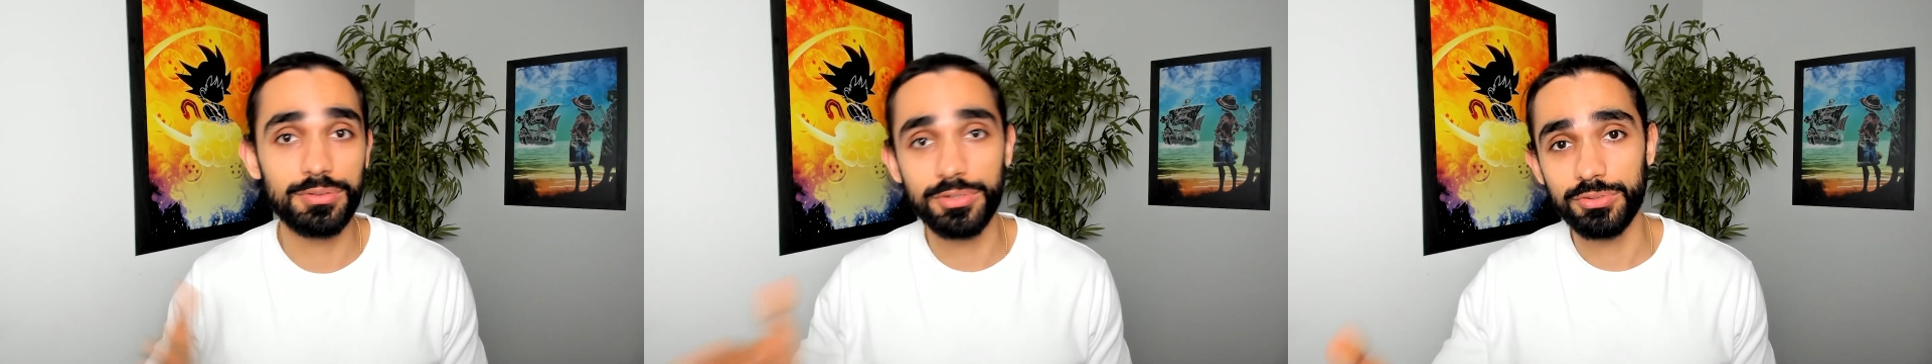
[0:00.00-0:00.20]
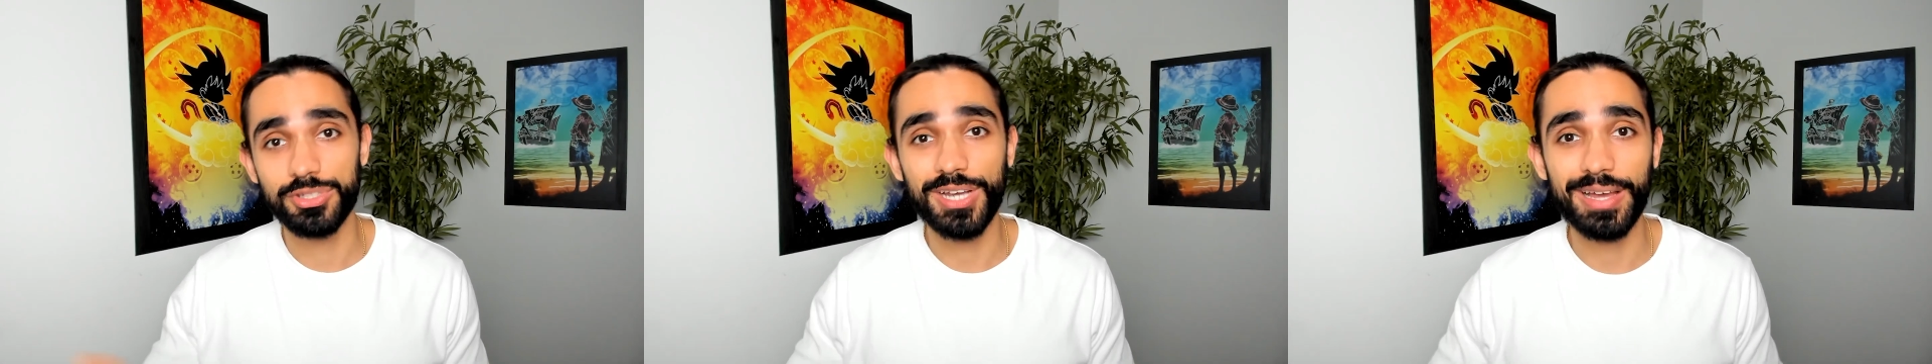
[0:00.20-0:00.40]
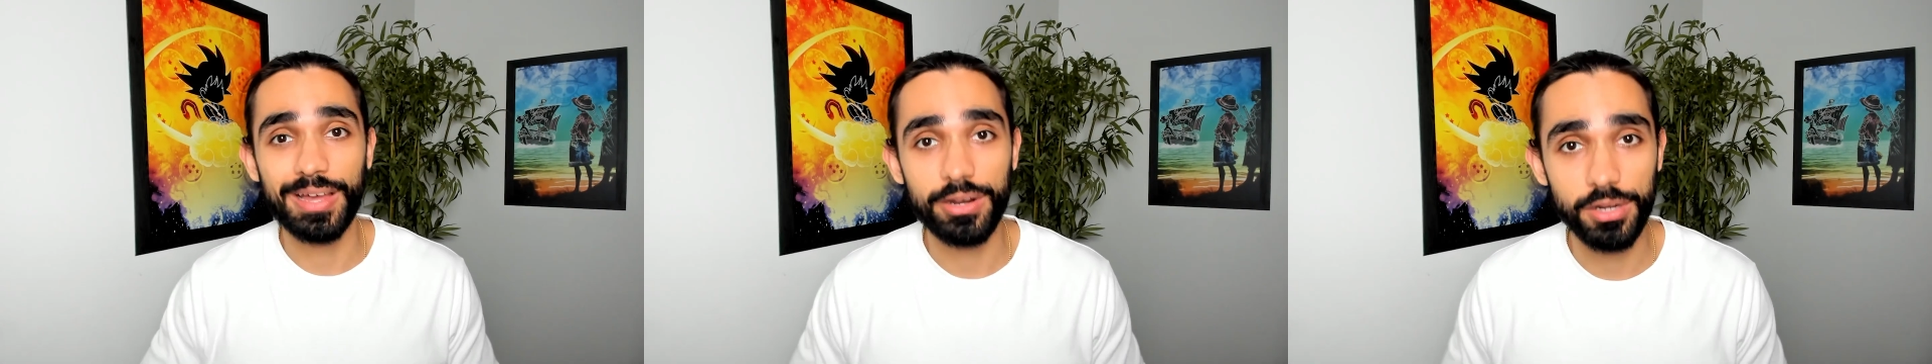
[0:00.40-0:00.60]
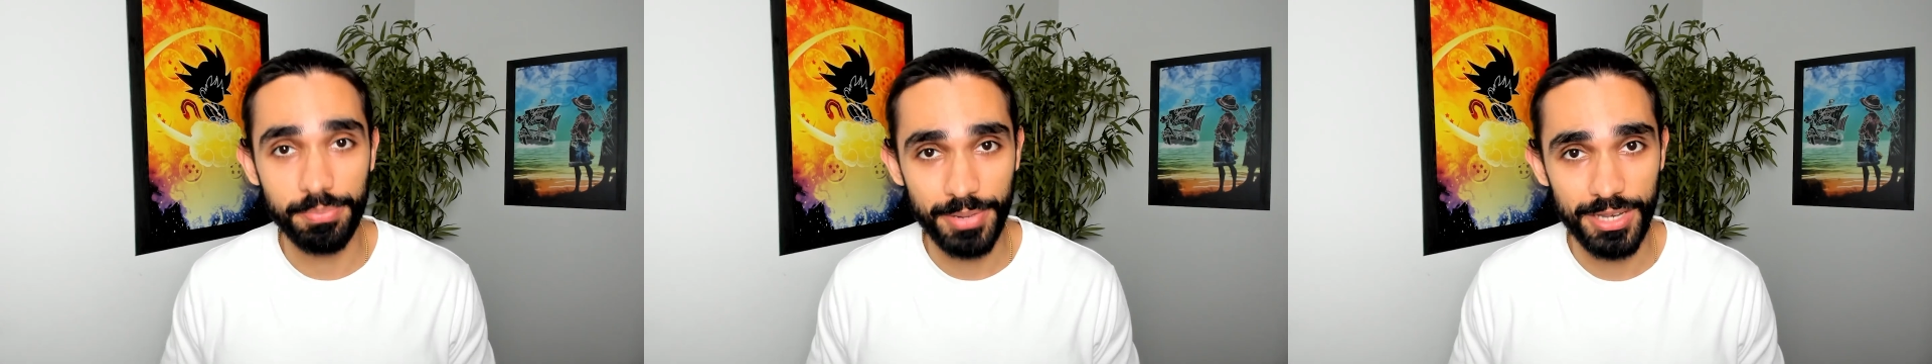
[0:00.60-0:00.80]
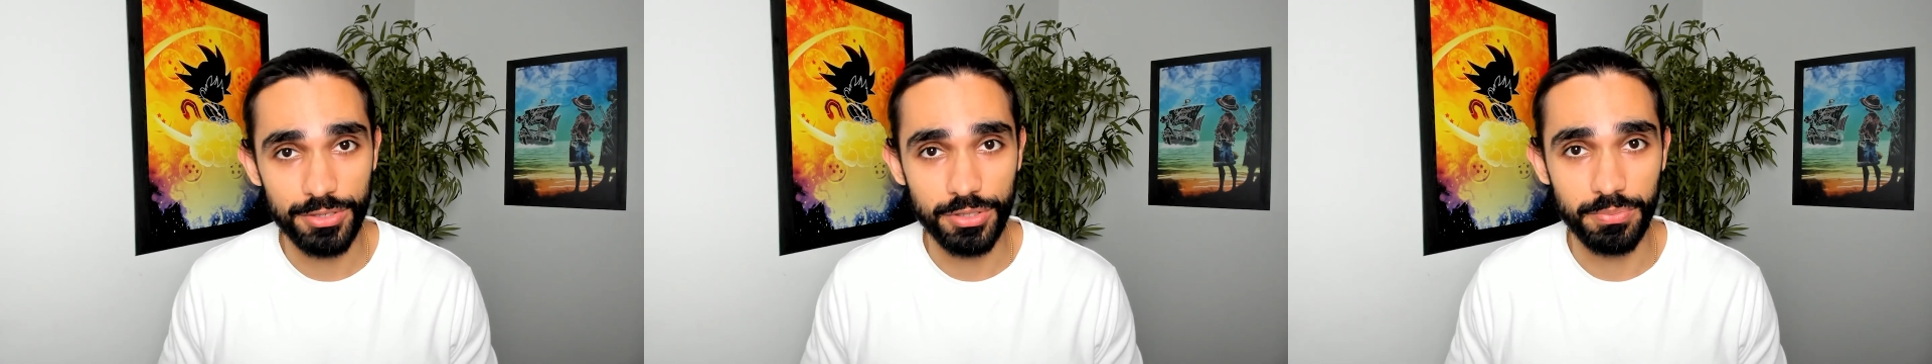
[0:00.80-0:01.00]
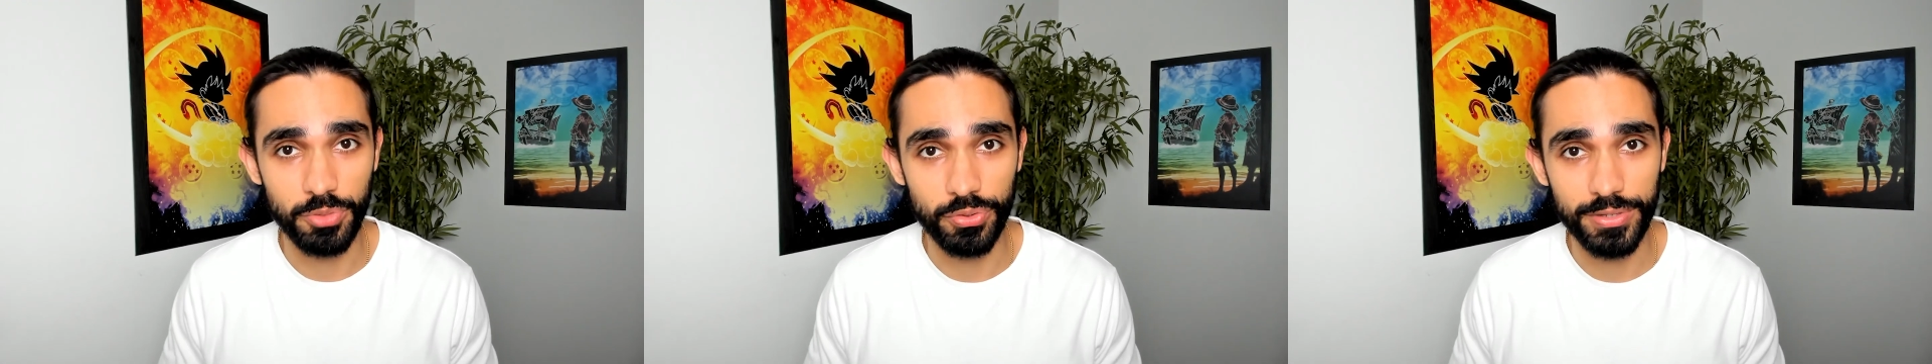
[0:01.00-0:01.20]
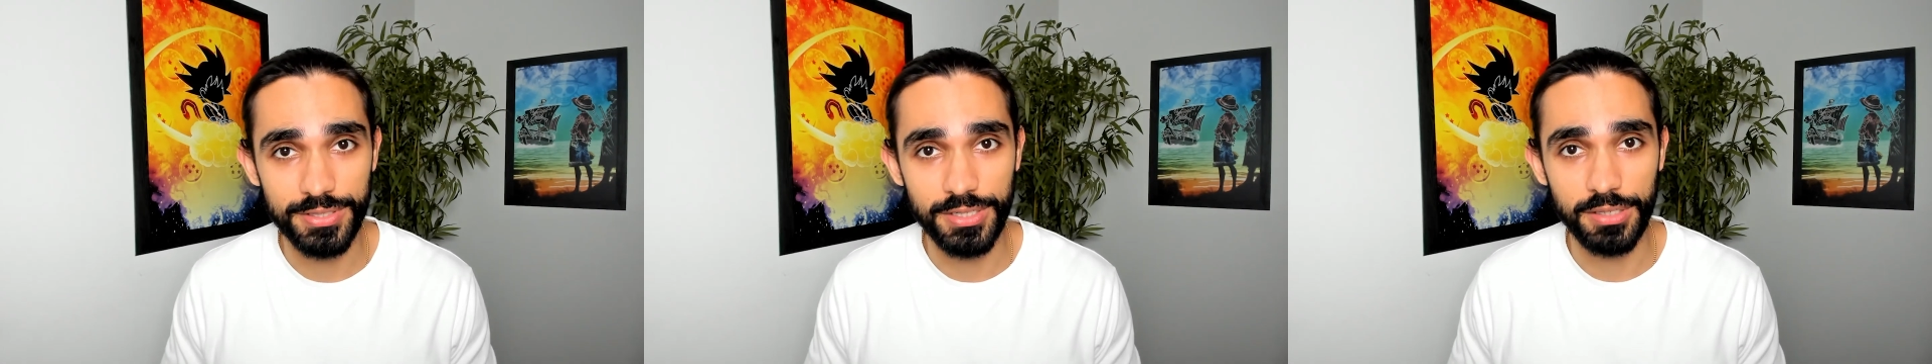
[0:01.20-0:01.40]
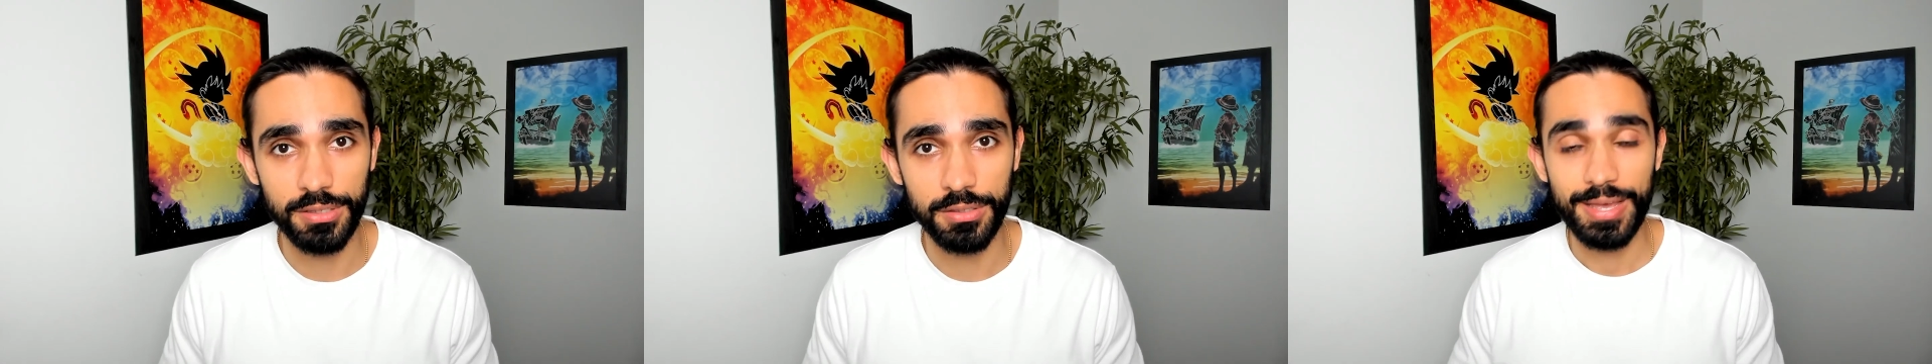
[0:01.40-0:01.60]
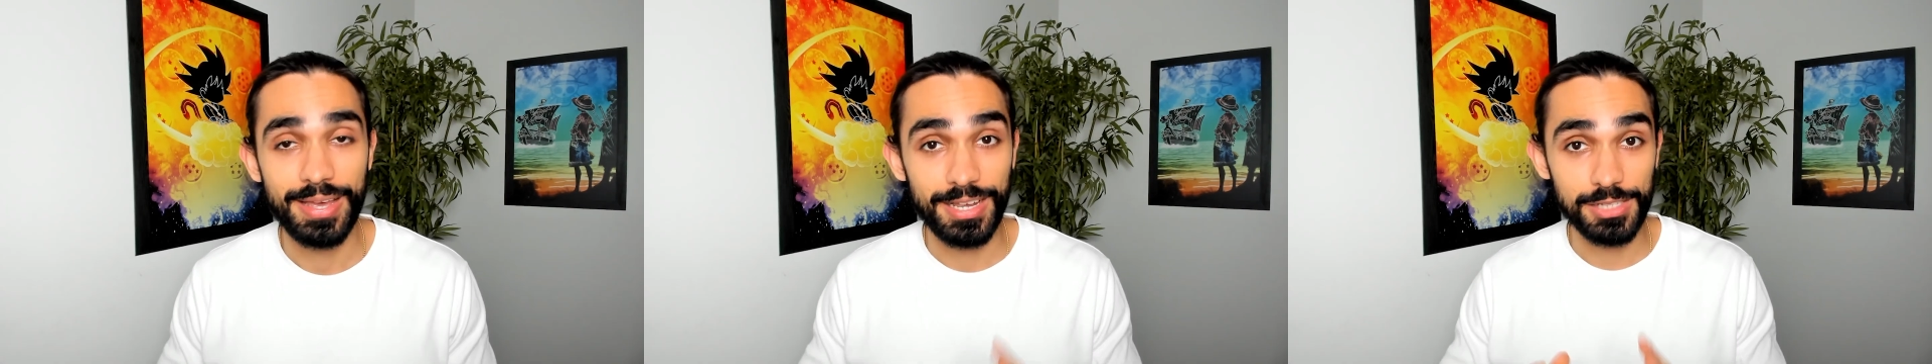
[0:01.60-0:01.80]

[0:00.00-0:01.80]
do check out our paid community